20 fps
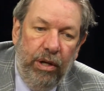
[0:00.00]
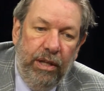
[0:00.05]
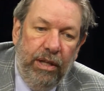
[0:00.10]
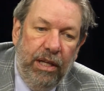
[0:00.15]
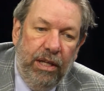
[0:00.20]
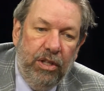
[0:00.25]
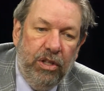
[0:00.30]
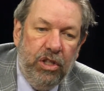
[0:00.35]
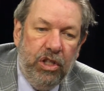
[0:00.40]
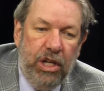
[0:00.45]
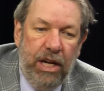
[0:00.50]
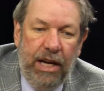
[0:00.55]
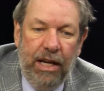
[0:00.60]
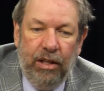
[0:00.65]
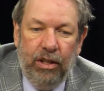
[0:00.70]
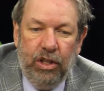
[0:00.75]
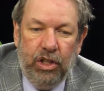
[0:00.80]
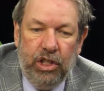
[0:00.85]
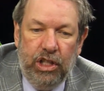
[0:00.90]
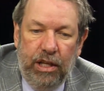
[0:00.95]
and they
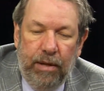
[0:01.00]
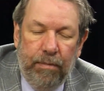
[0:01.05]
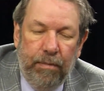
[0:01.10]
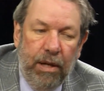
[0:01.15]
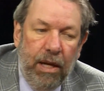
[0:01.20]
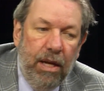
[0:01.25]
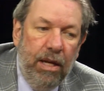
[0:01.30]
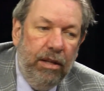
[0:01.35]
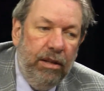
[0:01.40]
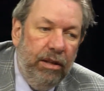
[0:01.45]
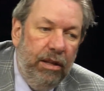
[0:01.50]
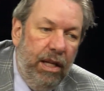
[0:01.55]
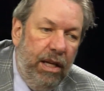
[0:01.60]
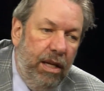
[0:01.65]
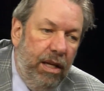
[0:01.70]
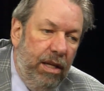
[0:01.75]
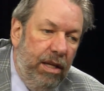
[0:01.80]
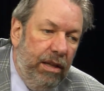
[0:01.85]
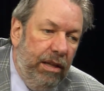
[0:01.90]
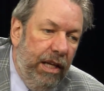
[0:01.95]
challenge him
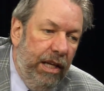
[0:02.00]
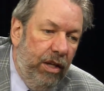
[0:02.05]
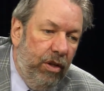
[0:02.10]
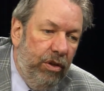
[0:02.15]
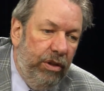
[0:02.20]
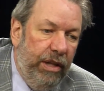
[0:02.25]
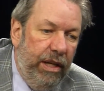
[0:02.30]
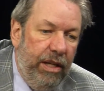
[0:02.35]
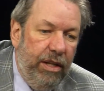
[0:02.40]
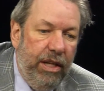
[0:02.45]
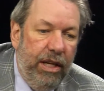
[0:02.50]
legally.